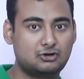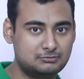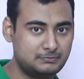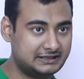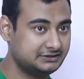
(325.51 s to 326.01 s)

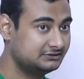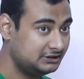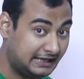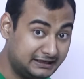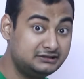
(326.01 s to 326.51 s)
drop packet
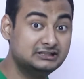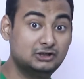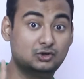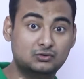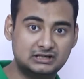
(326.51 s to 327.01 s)

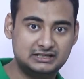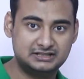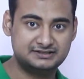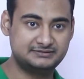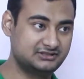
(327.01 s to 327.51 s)
and lower
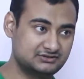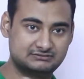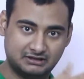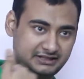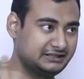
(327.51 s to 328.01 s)
latency
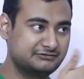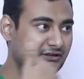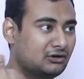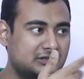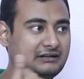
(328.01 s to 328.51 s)
because again it
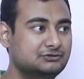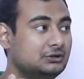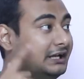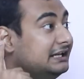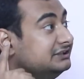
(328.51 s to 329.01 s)
will not have
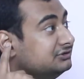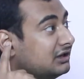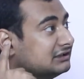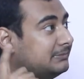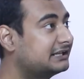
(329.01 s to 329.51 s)
to hey did you
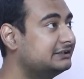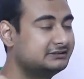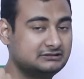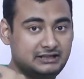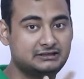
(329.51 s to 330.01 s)
get the
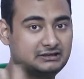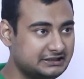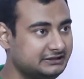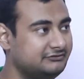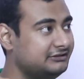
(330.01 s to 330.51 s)
packet like
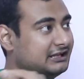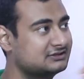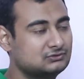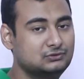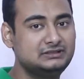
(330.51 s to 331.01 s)
again if it
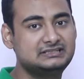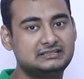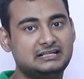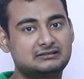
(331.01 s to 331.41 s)
has to only say